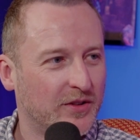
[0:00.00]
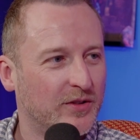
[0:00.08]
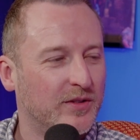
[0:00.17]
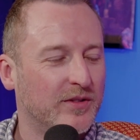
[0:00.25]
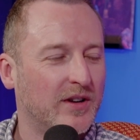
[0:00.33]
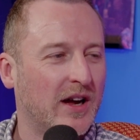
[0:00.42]

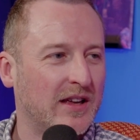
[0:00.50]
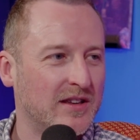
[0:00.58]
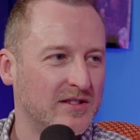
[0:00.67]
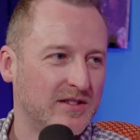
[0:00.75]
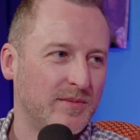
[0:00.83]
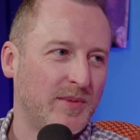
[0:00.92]
not
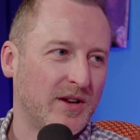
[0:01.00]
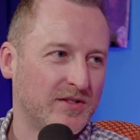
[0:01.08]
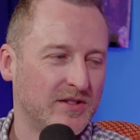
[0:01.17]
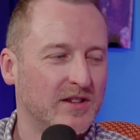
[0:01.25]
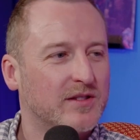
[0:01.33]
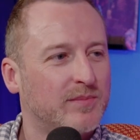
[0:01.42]
against the
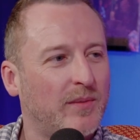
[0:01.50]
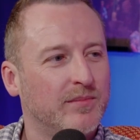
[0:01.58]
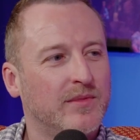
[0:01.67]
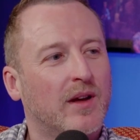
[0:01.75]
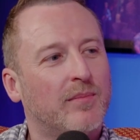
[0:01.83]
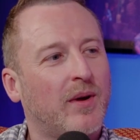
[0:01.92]
person that's
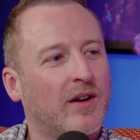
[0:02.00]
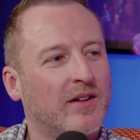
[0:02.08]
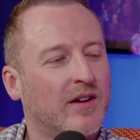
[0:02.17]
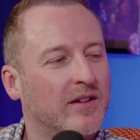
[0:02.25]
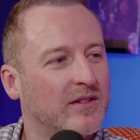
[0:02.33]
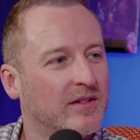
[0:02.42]
pumping your partner.